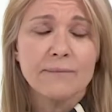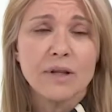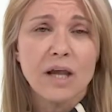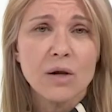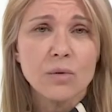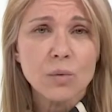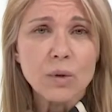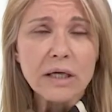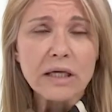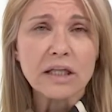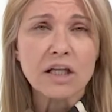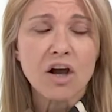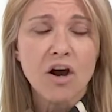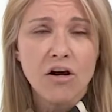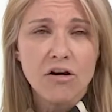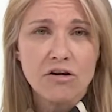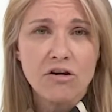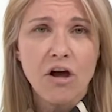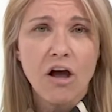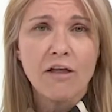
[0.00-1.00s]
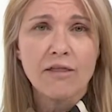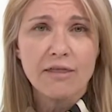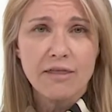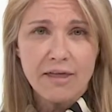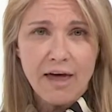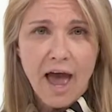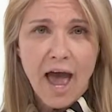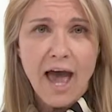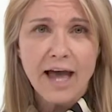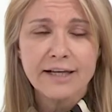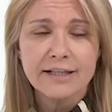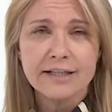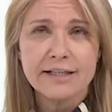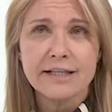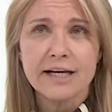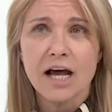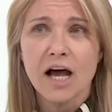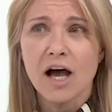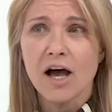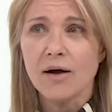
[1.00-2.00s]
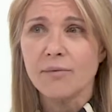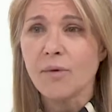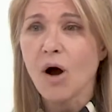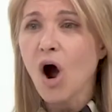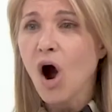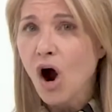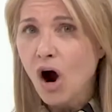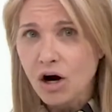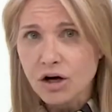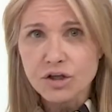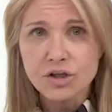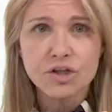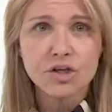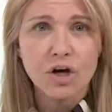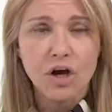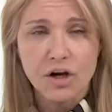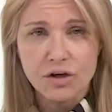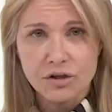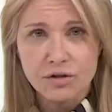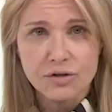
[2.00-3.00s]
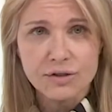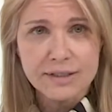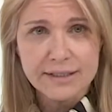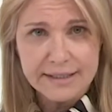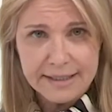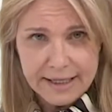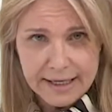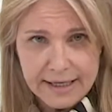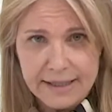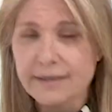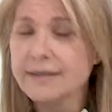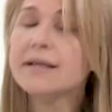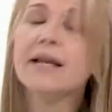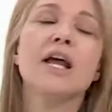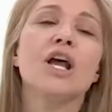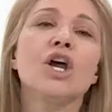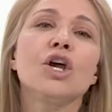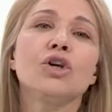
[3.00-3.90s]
They really are not that harsh on your skin.